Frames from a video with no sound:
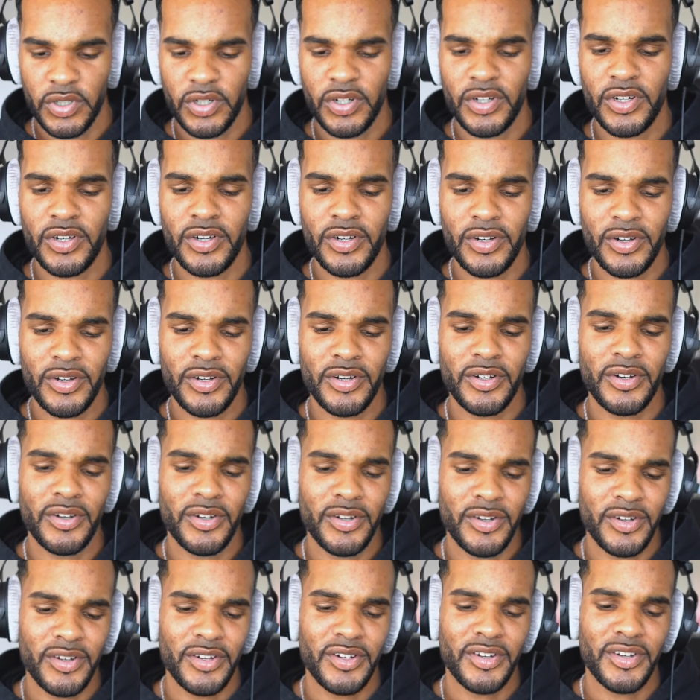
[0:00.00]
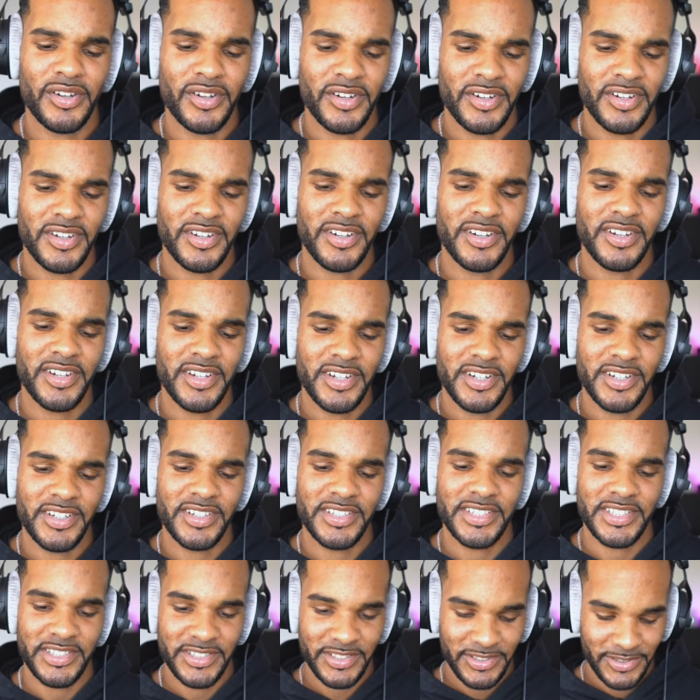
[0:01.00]
Oh,
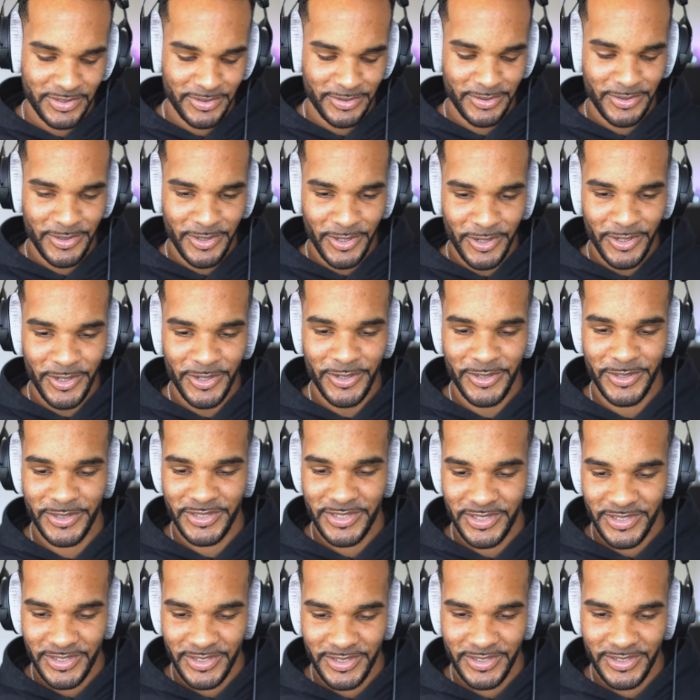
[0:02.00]
that's too cold.